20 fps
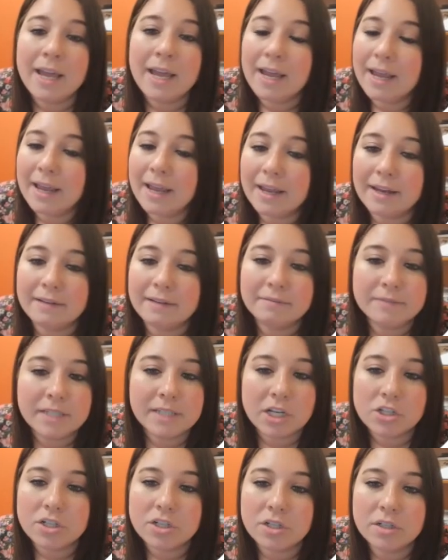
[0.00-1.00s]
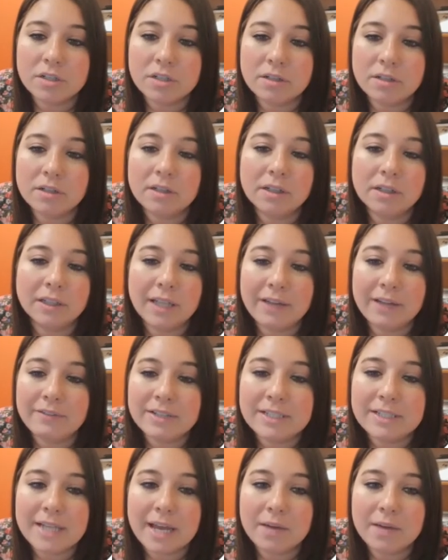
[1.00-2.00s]
in section
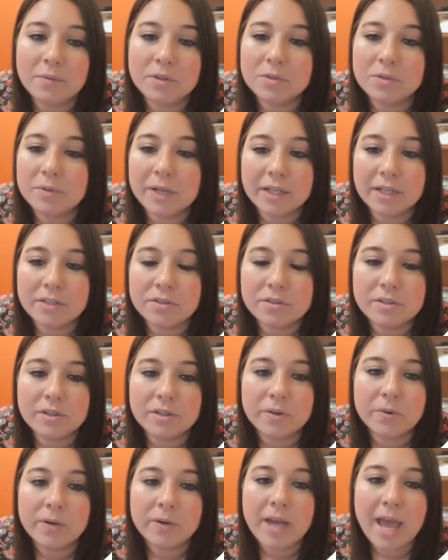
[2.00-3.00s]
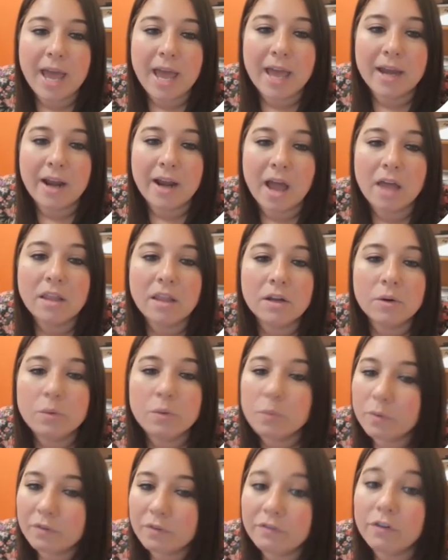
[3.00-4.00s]
1110, which we'll get to soon, and other
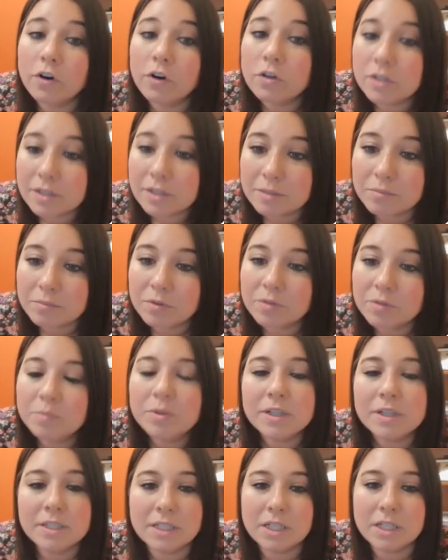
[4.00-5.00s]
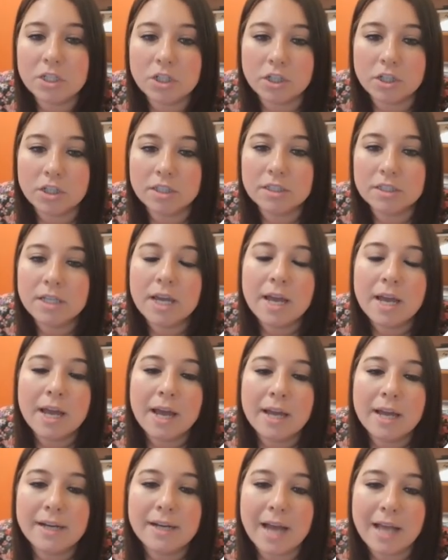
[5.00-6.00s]
reversible procedures
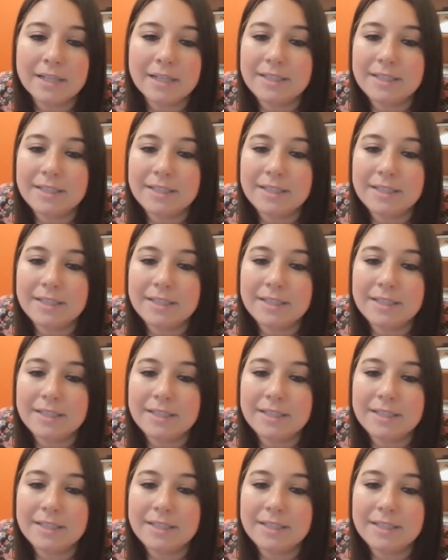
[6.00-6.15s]
not